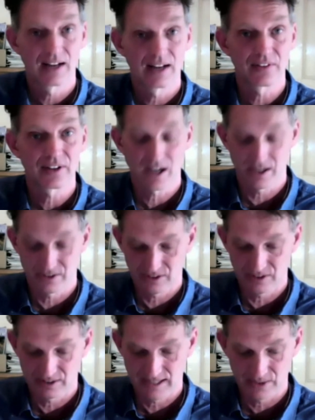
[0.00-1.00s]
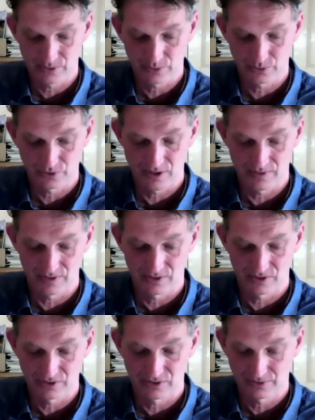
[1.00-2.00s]
and the cuts in council
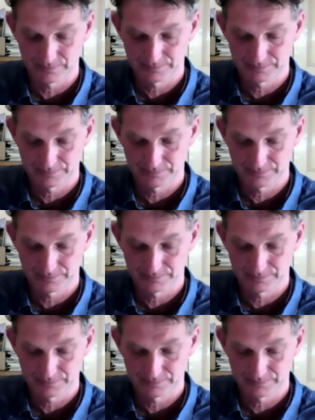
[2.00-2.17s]
services.